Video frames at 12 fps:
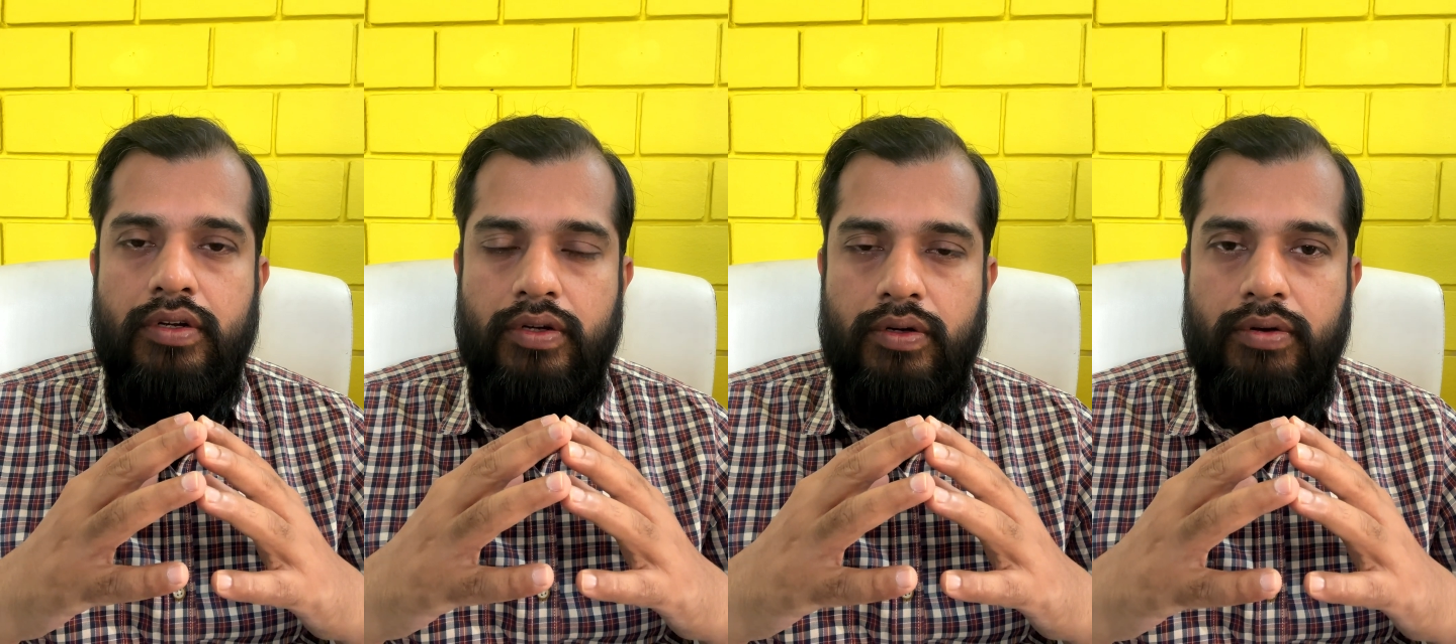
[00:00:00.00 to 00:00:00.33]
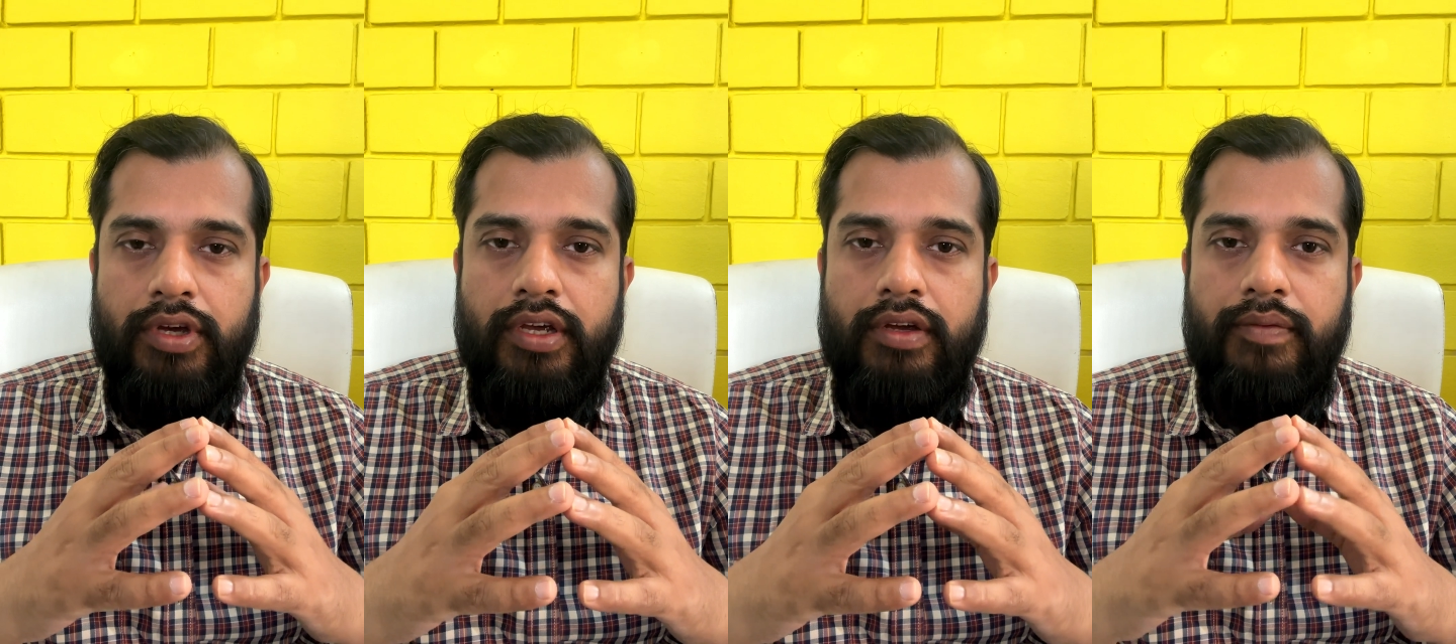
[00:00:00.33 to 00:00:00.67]

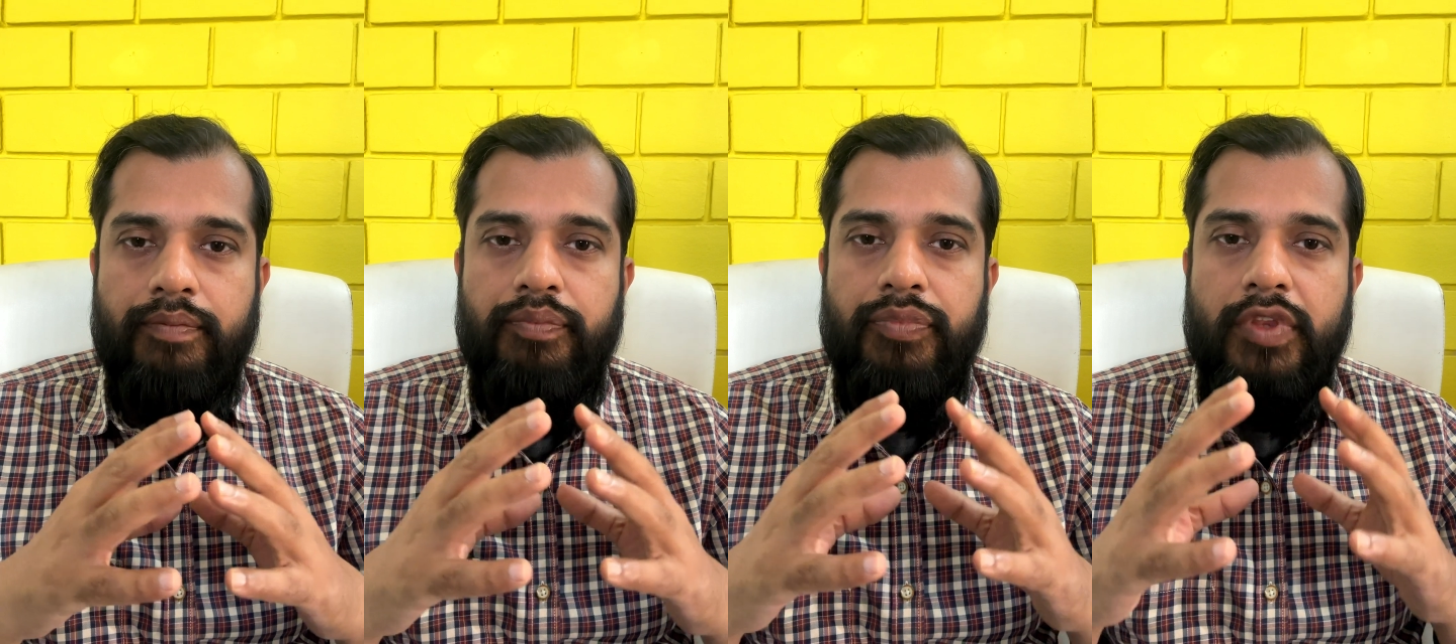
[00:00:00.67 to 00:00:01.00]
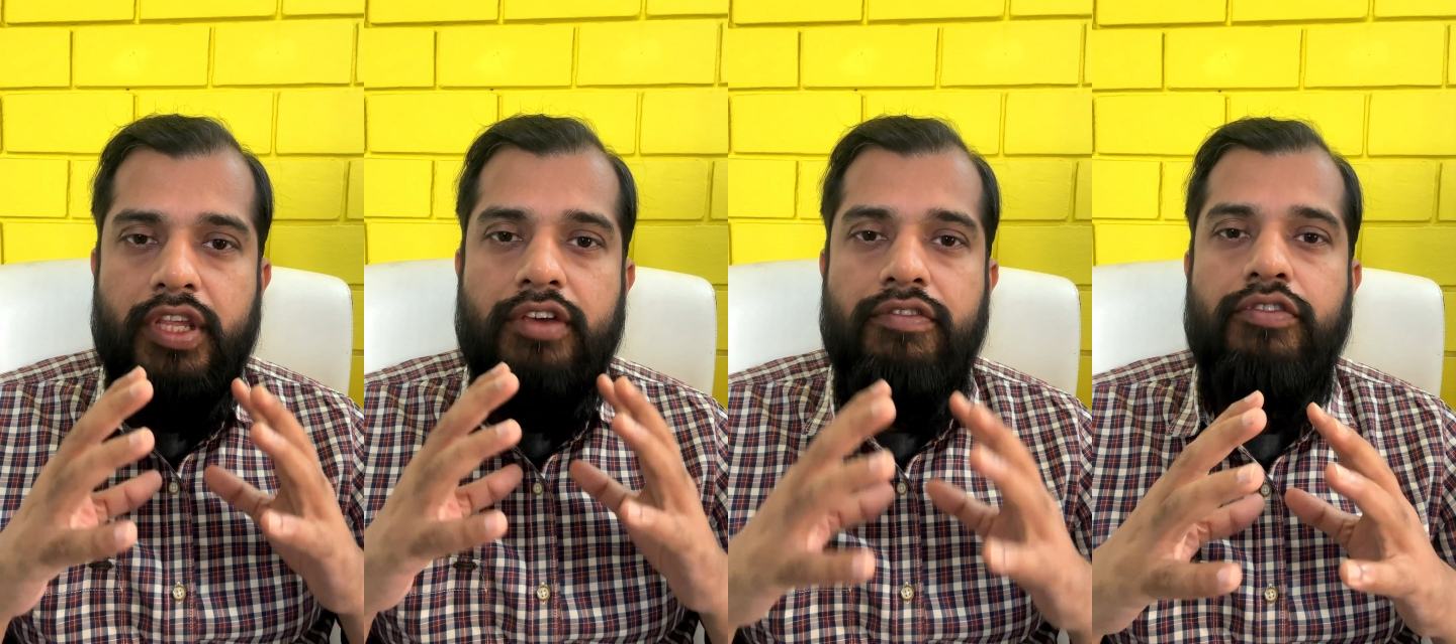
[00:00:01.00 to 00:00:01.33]
Okay?
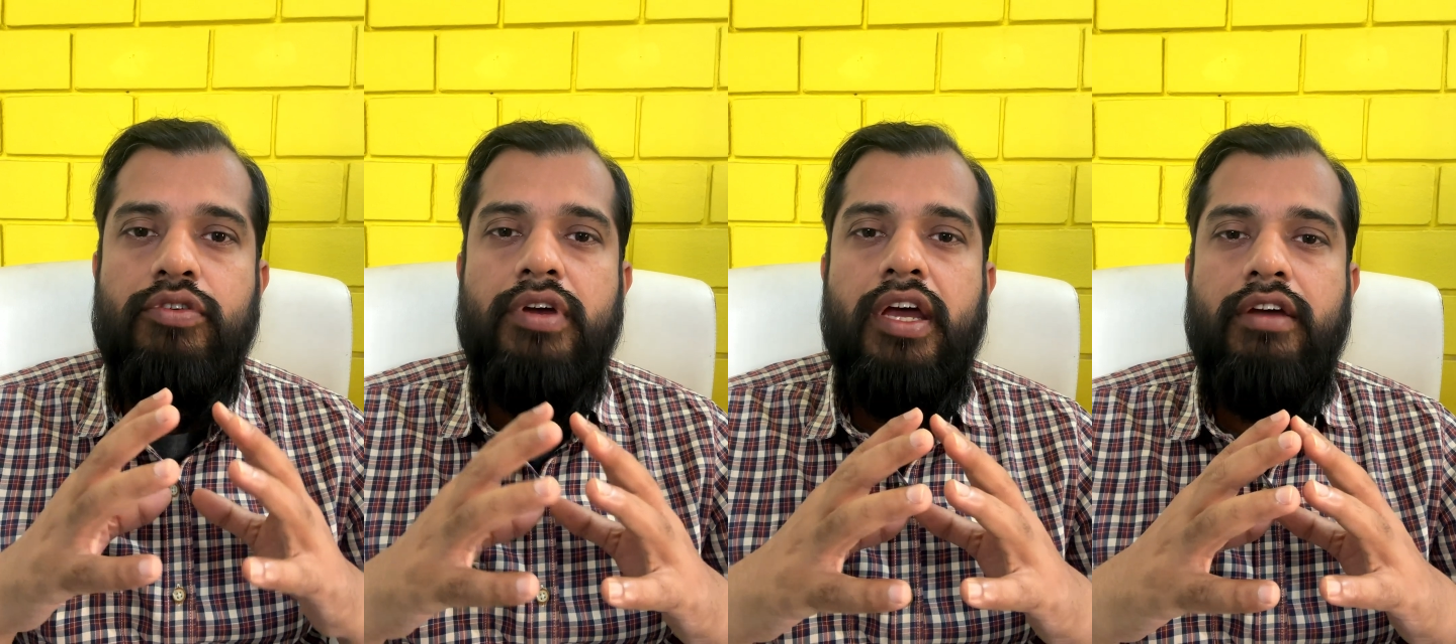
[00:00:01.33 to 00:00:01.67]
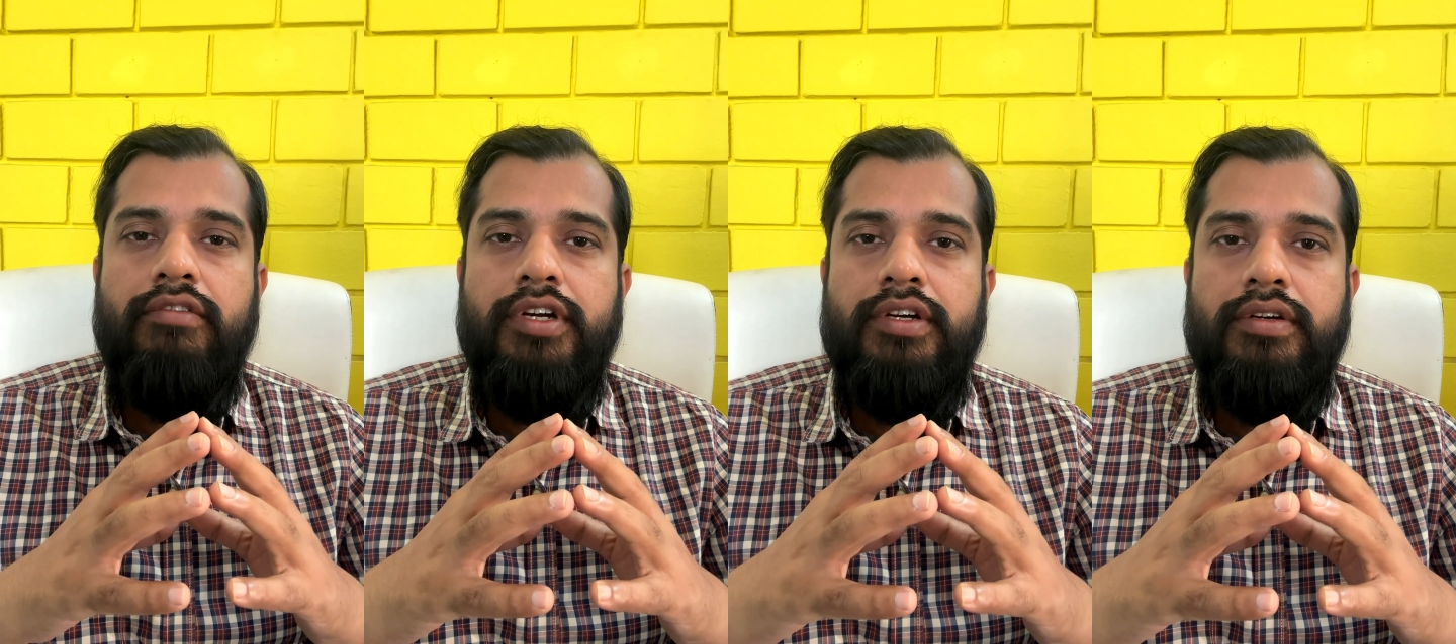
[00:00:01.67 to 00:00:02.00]
If you have
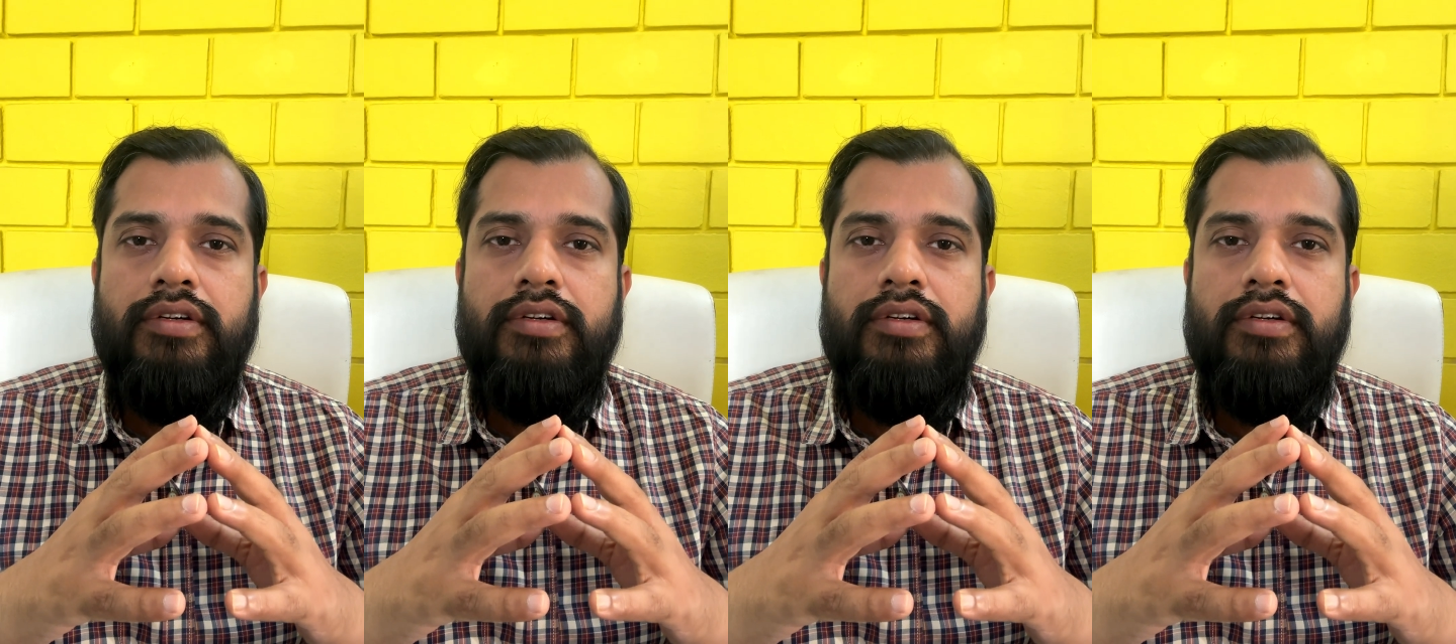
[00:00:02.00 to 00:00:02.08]
it,